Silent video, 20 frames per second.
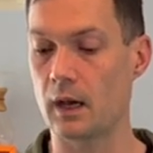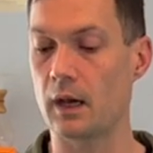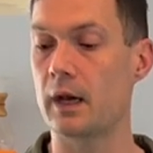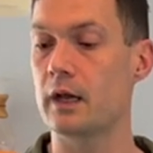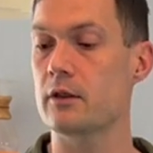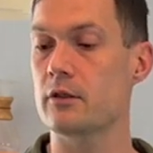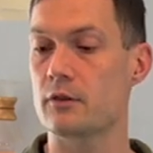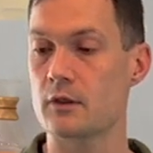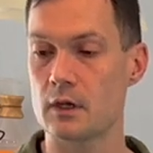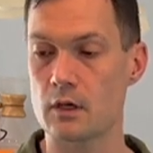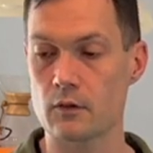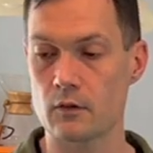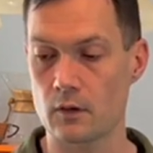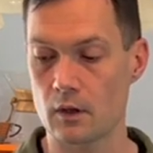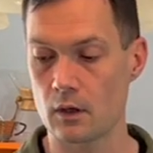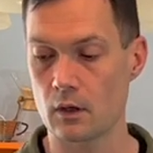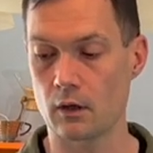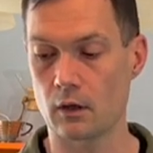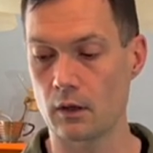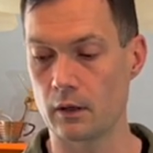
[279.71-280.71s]
I think
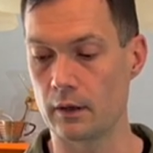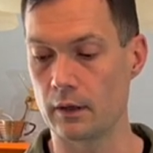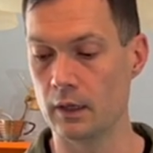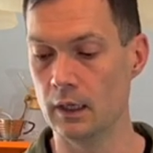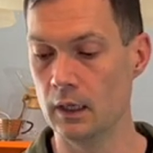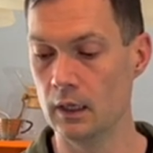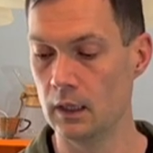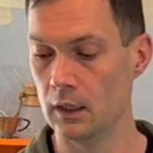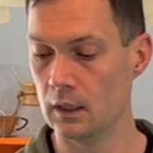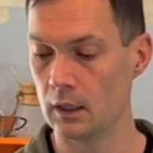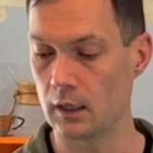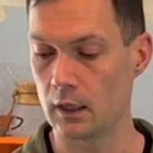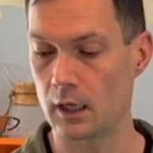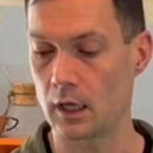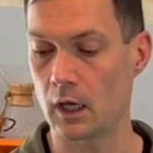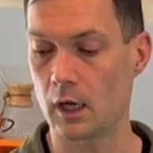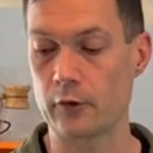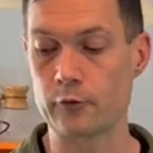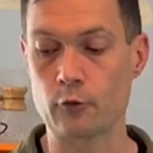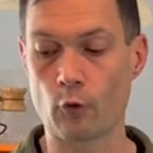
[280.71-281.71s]
they are
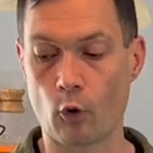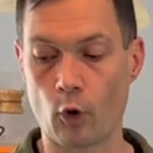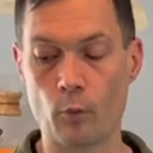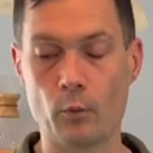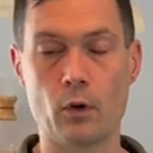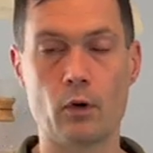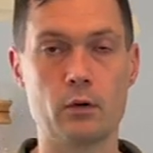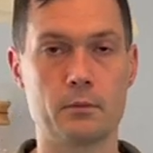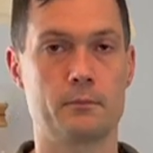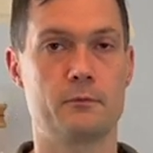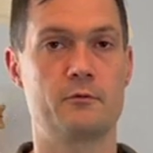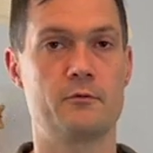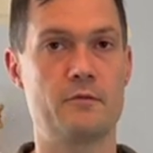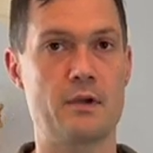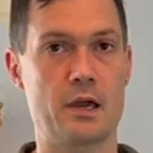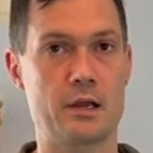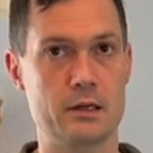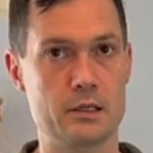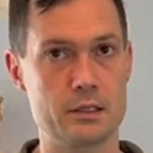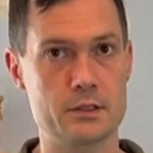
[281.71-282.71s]
a normal
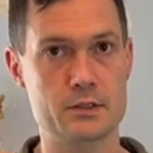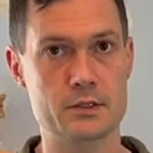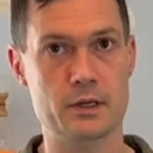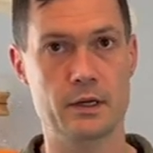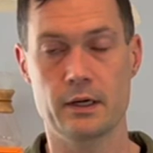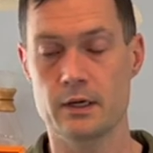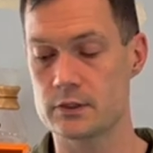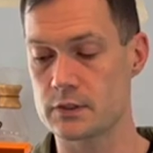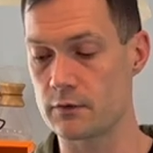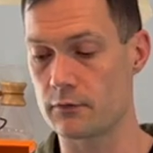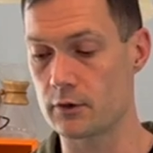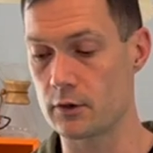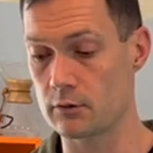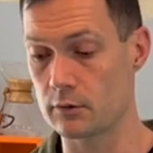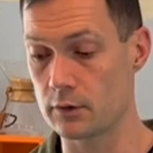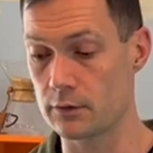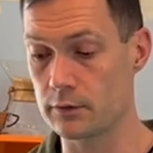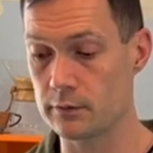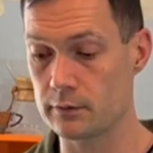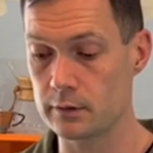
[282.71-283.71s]
vanity size if
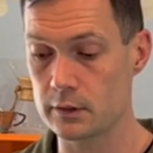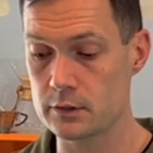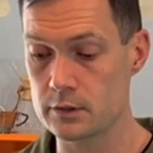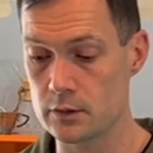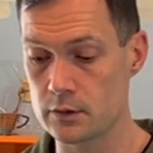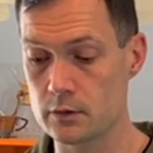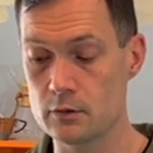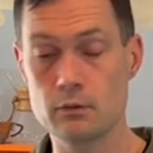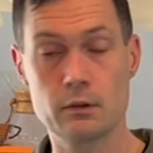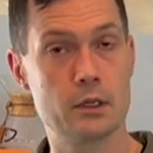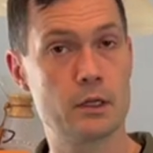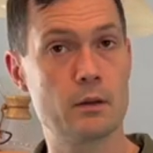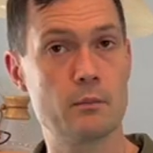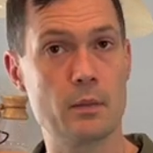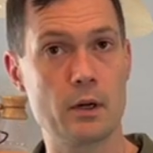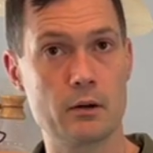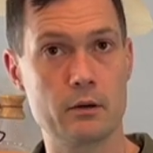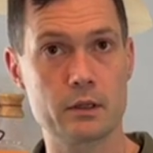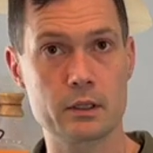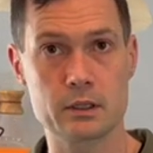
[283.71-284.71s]
you're a 32 in
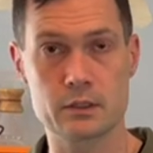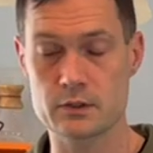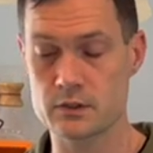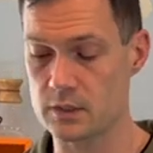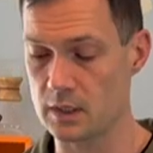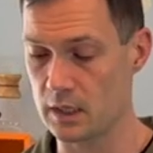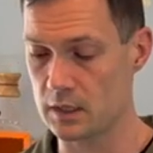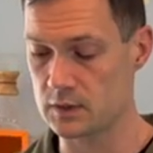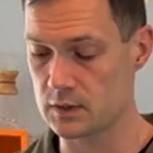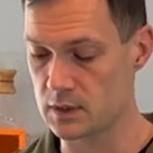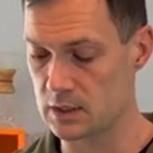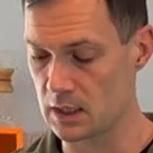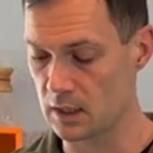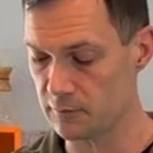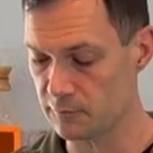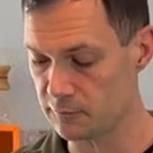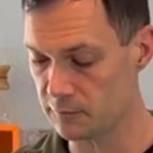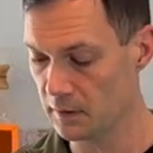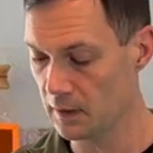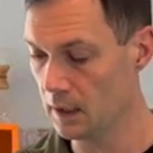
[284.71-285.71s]
American size
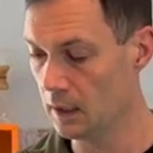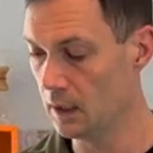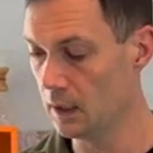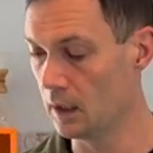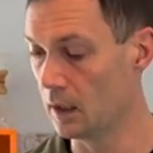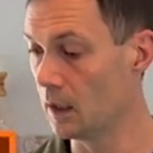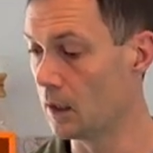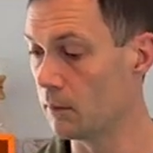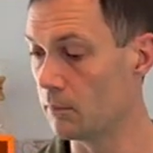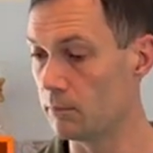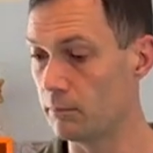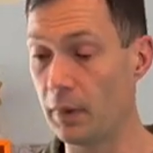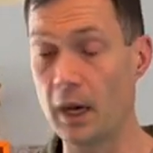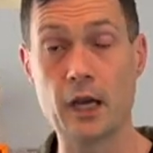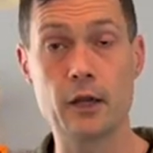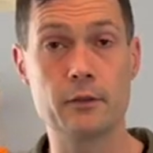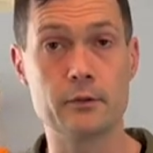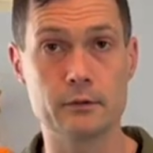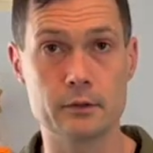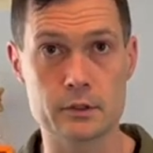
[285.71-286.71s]
stuff.
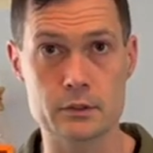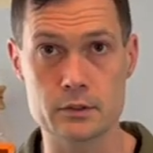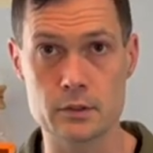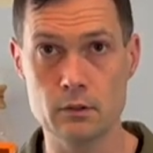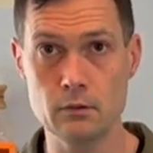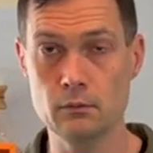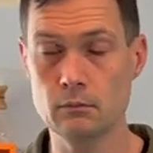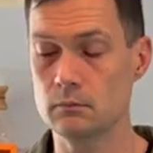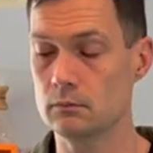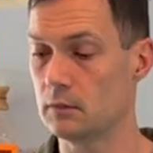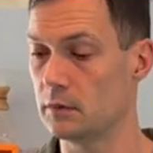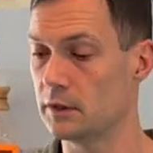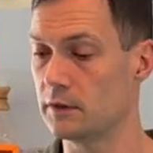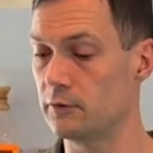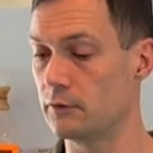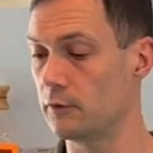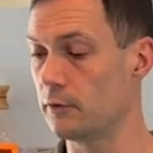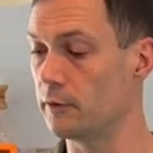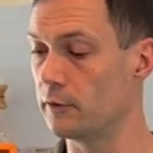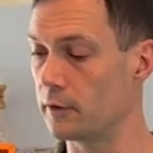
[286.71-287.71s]
By 32, if
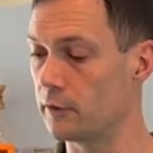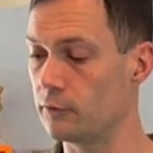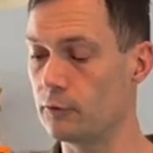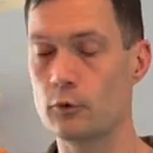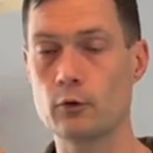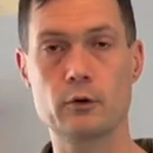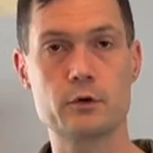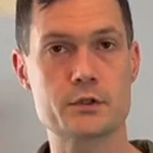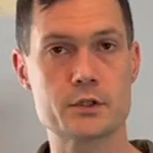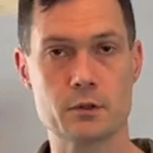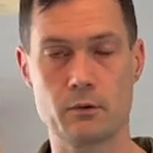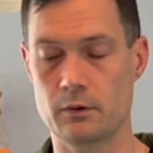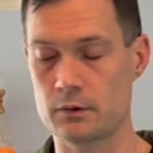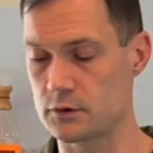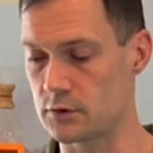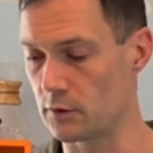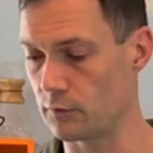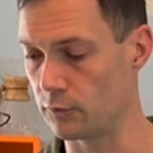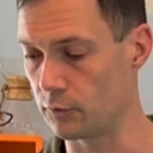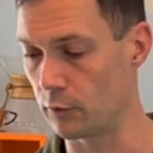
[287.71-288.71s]
you're 34, so on and
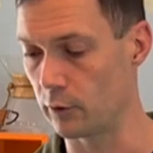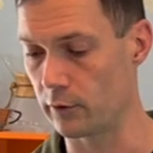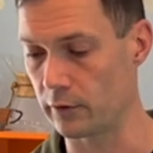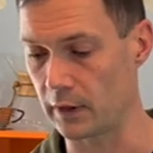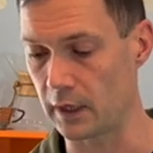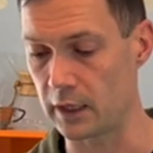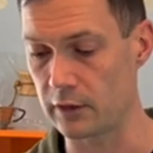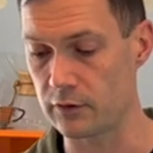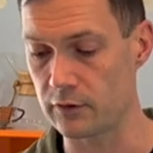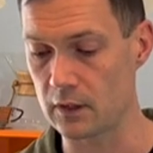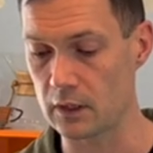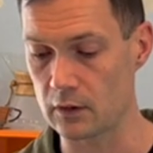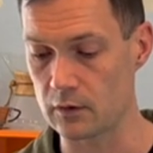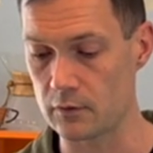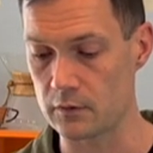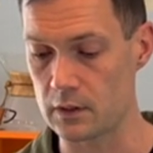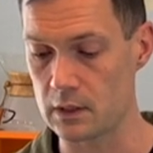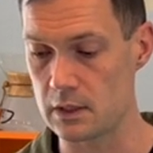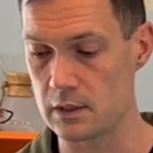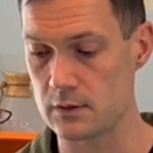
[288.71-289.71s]
so forth. I think
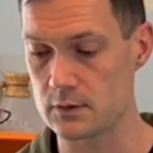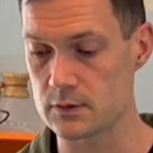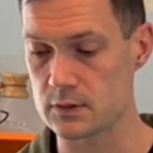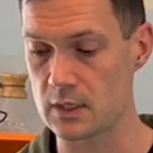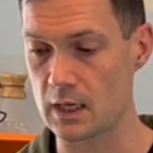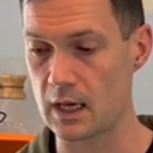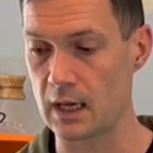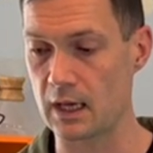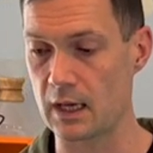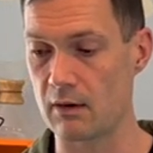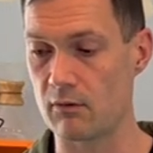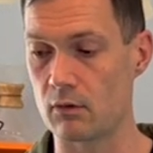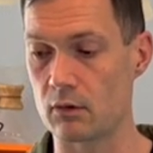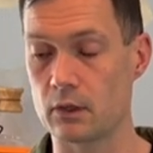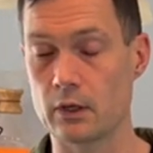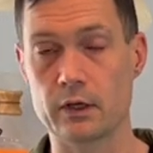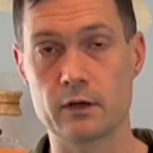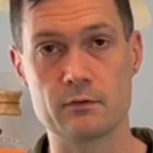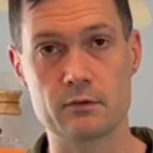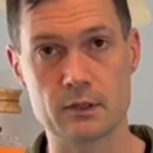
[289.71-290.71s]
these have a
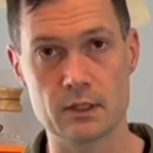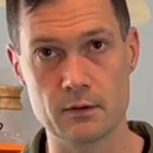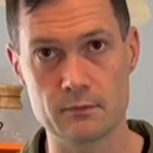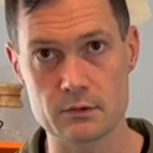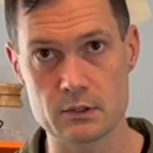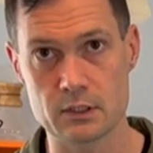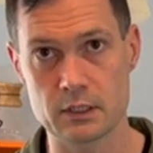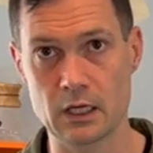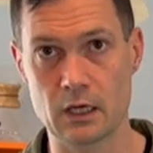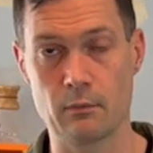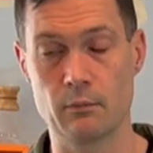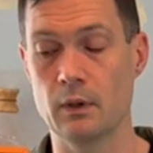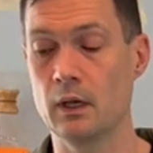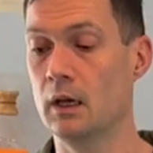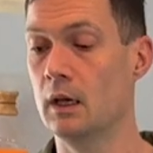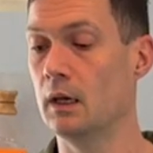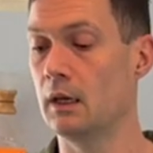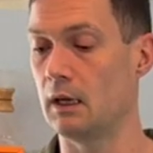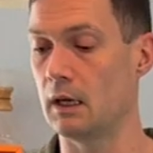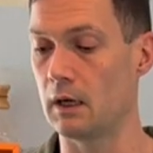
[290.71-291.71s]
lot of give to them
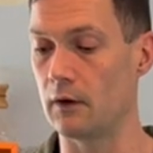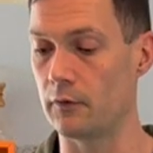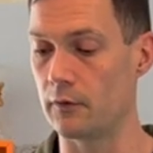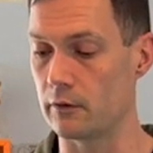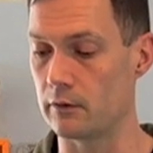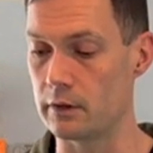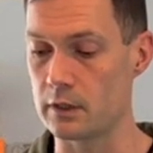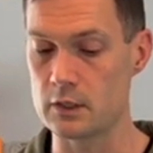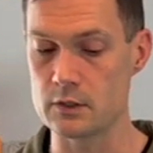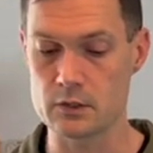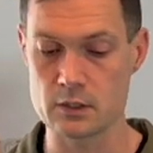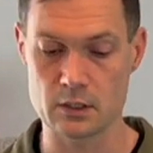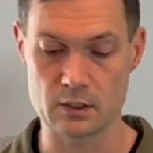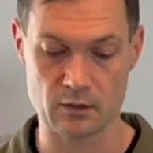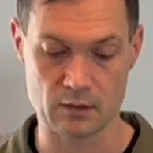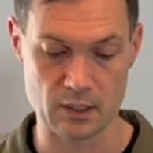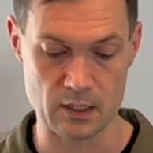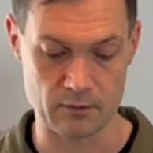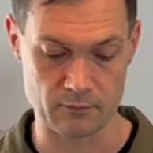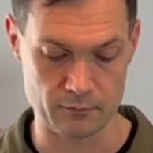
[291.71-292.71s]
and they're easy to
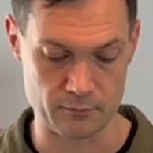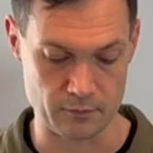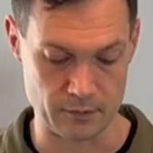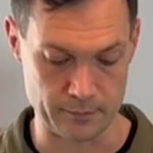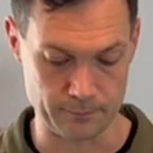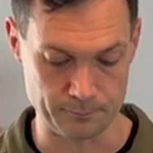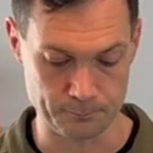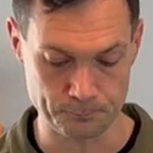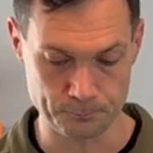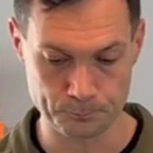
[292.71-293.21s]
get fit.